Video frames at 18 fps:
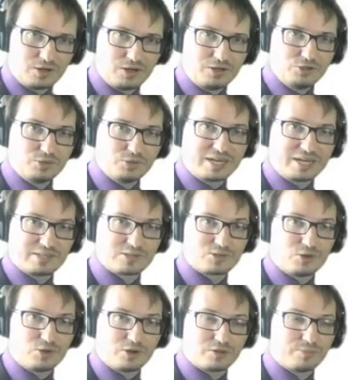You can
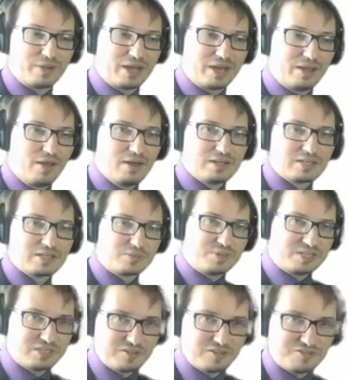sort by
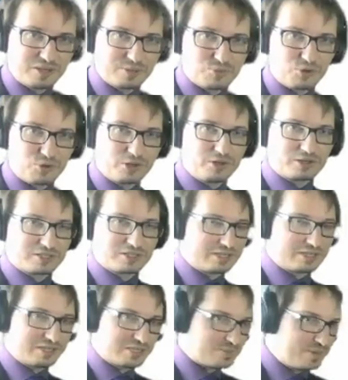specific product.
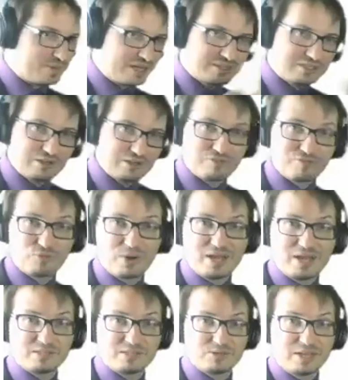There's plenty of
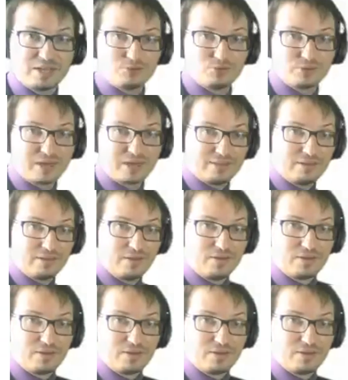ways that you can